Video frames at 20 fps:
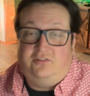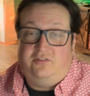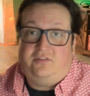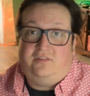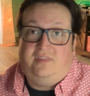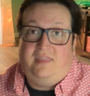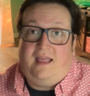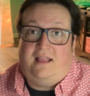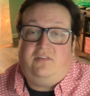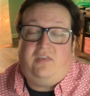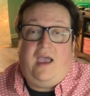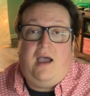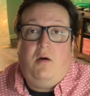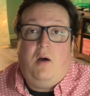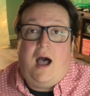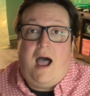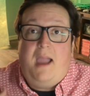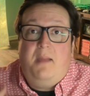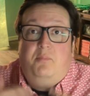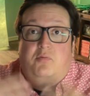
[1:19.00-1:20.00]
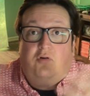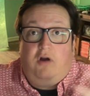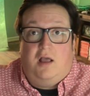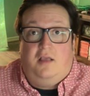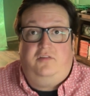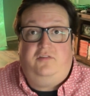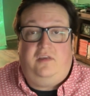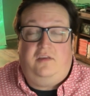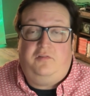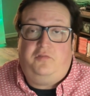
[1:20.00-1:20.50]
That's how I
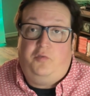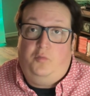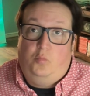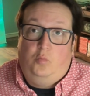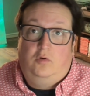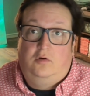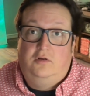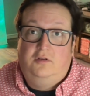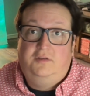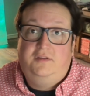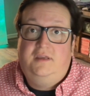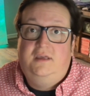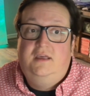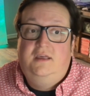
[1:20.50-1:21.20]
process the world.